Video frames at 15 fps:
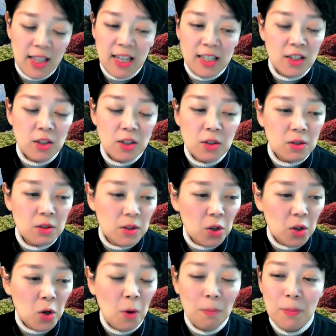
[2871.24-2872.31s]
they didn't
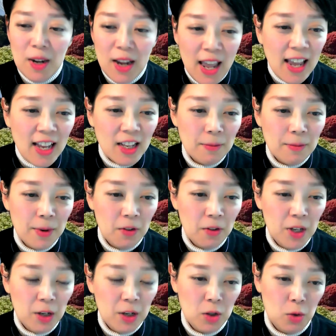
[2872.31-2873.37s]
complain about
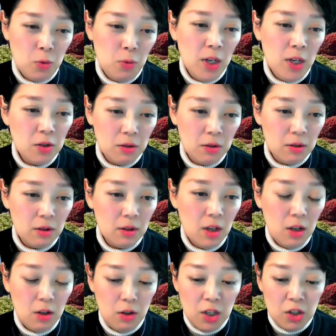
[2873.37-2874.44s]
their situations.
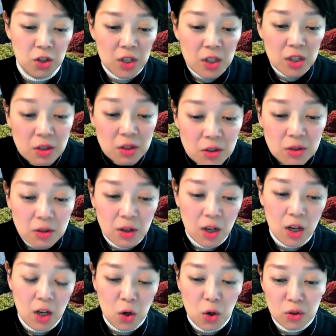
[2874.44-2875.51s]
They just
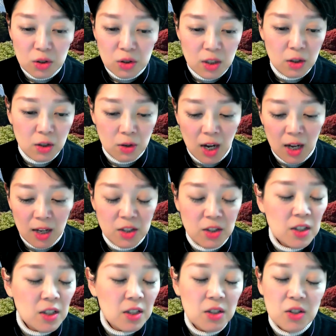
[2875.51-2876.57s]
continue.
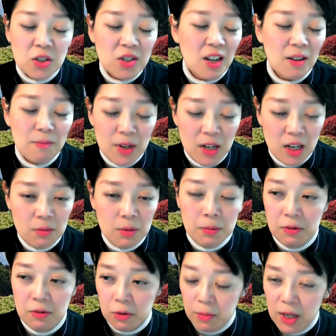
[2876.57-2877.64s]
This is just
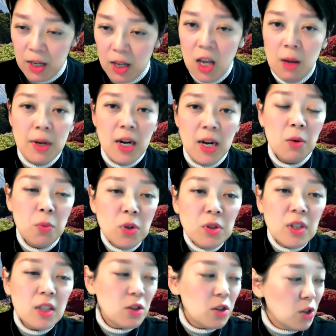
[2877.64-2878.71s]
unbelievable for me. But I
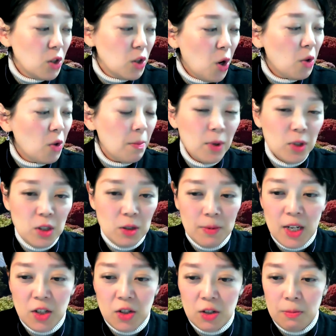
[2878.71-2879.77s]
wanted to know the
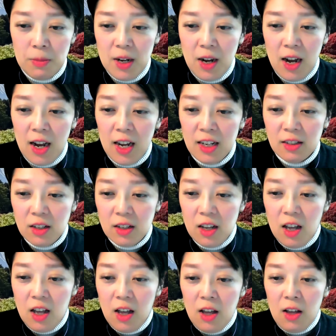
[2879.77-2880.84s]
motivation behind
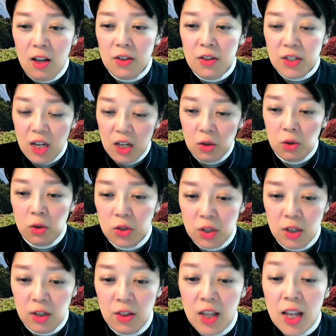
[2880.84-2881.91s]
the
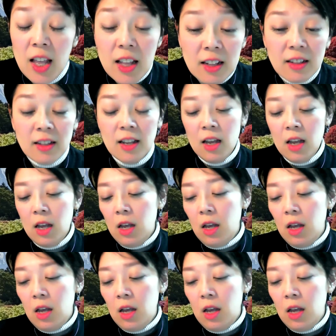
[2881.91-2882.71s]
psychology. Then